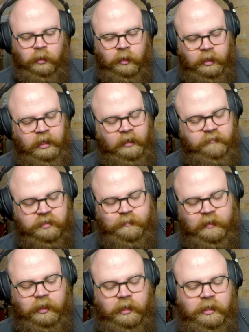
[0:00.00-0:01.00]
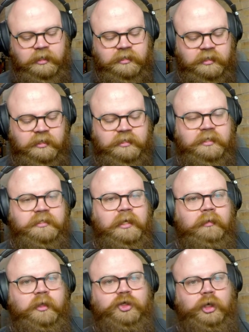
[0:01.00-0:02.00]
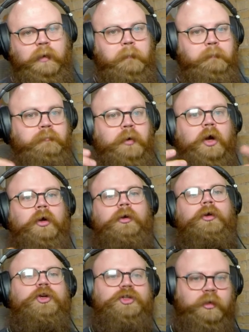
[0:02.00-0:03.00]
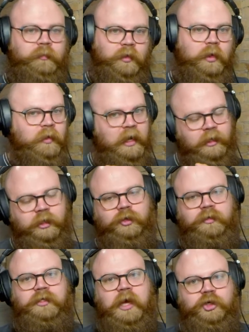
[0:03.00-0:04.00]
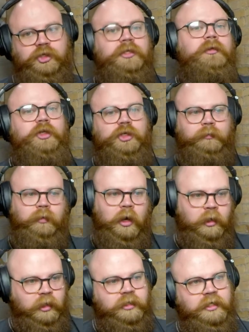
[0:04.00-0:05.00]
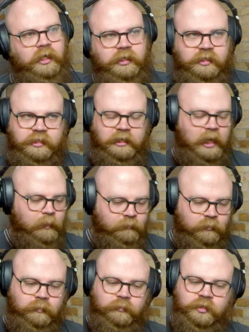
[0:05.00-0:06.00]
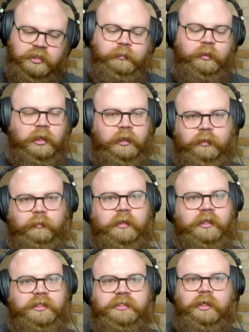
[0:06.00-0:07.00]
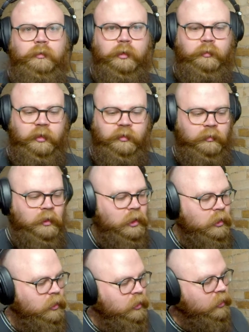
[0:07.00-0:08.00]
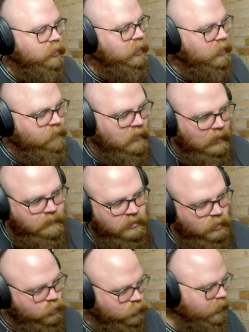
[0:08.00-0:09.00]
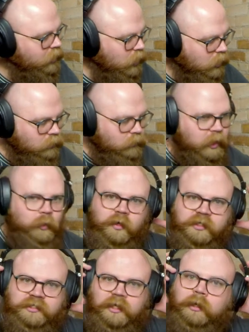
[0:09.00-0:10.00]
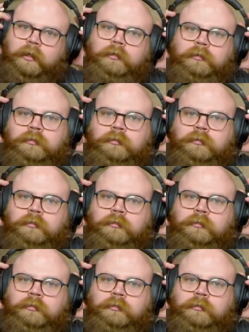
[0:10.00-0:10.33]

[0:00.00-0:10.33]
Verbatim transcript: And I've just been like, is, is this a legit partnership though, not a, not just a legit product. And he's like, yeah, super good. They're really easy to work with. Give Hobbs a treat. All right, one sec.